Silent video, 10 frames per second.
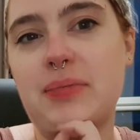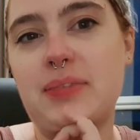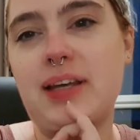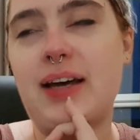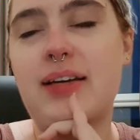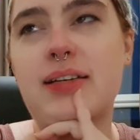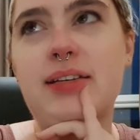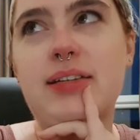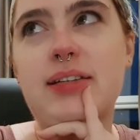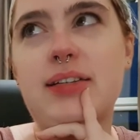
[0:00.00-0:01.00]
that
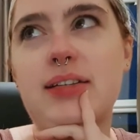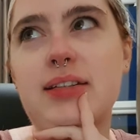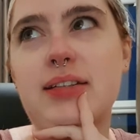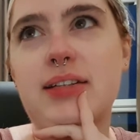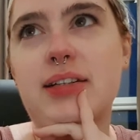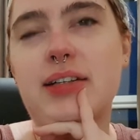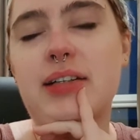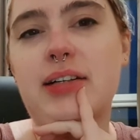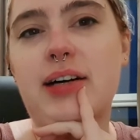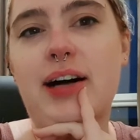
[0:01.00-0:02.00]

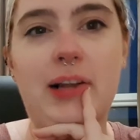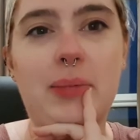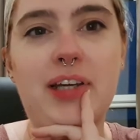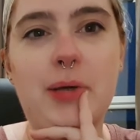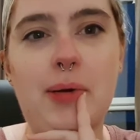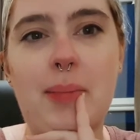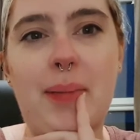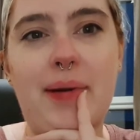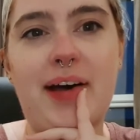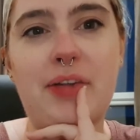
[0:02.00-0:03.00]
I'll meet you in my
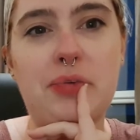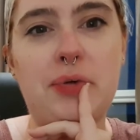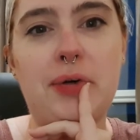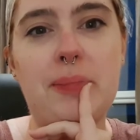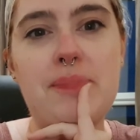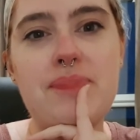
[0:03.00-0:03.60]
bathroom.